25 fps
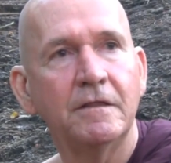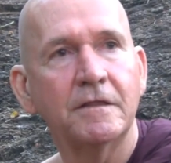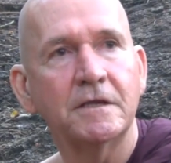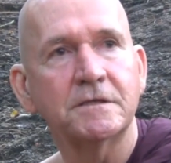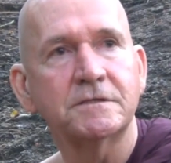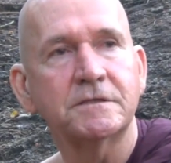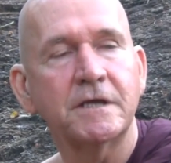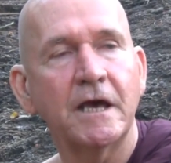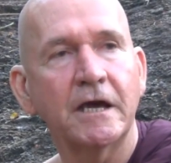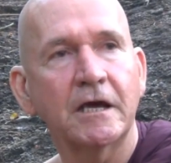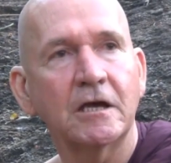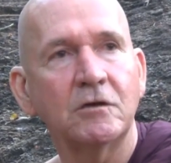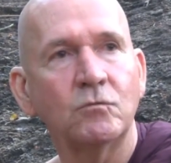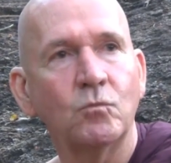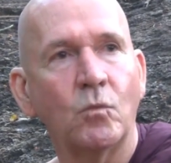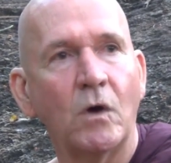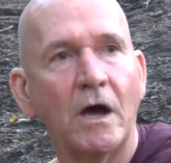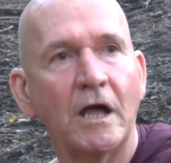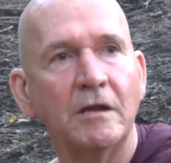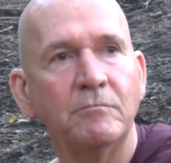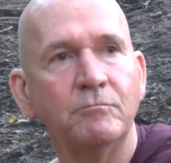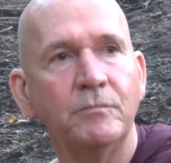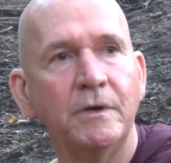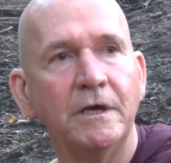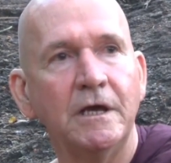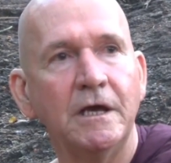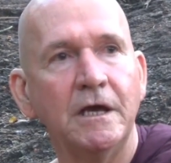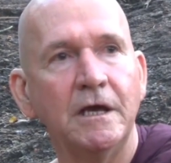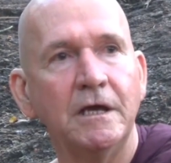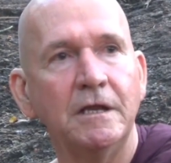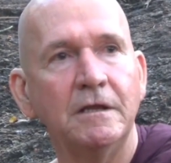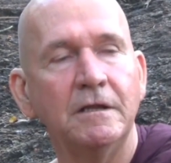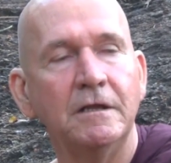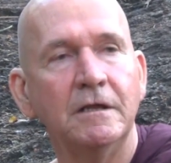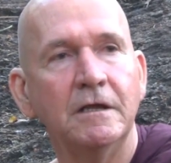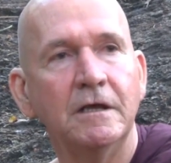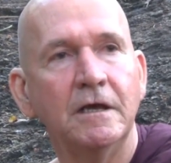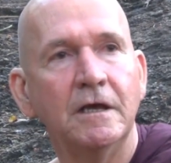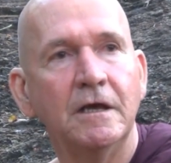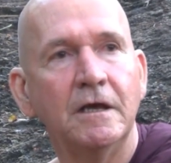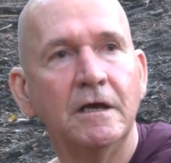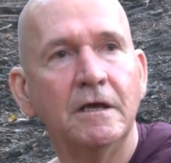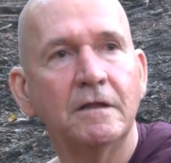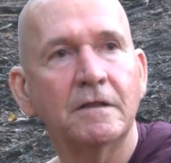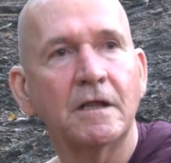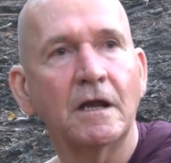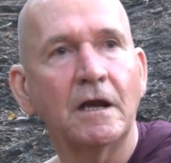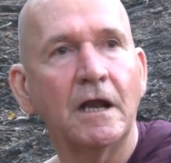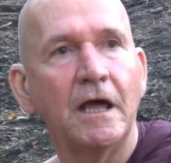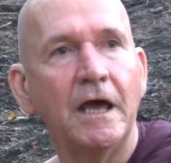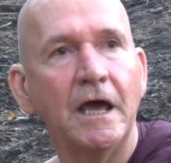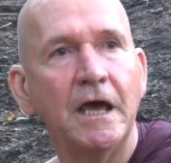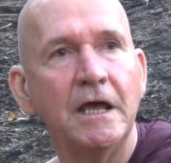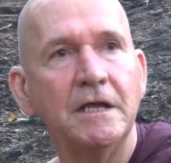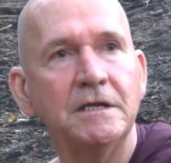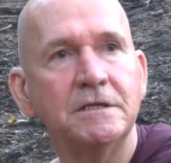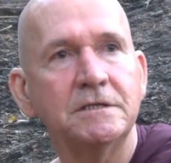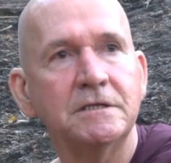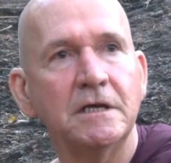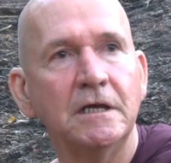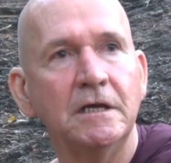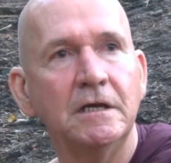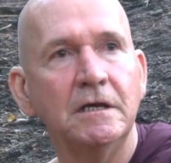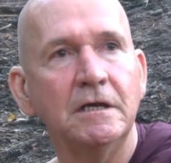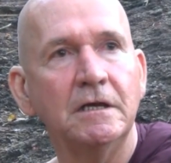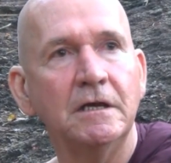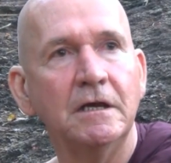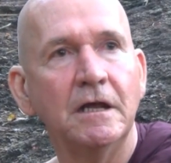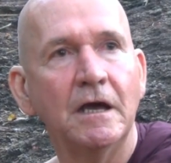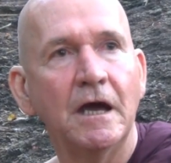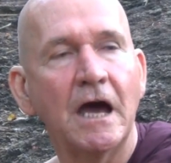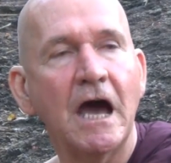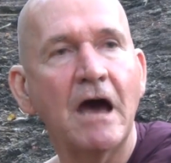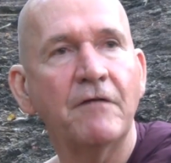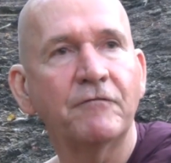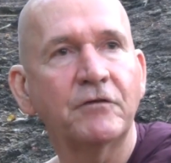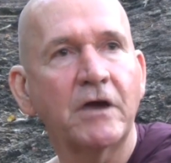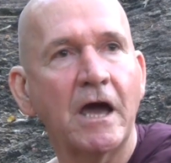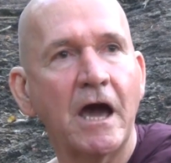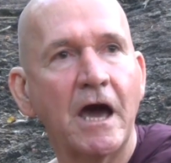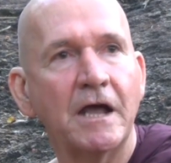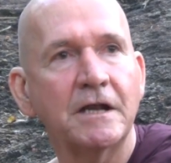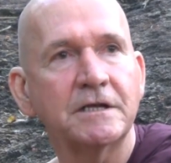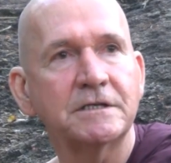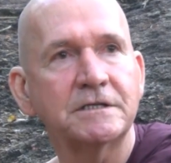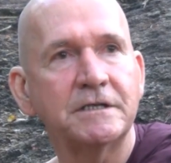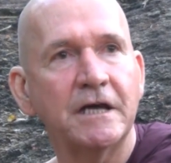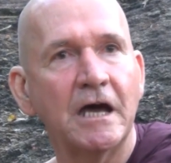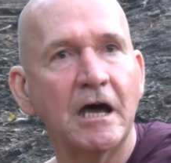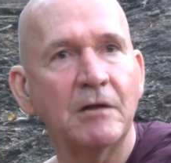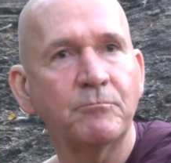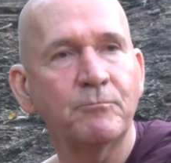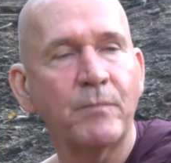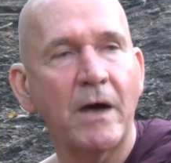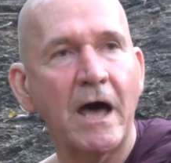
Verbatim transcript: the second one being the lands in Afghanistan,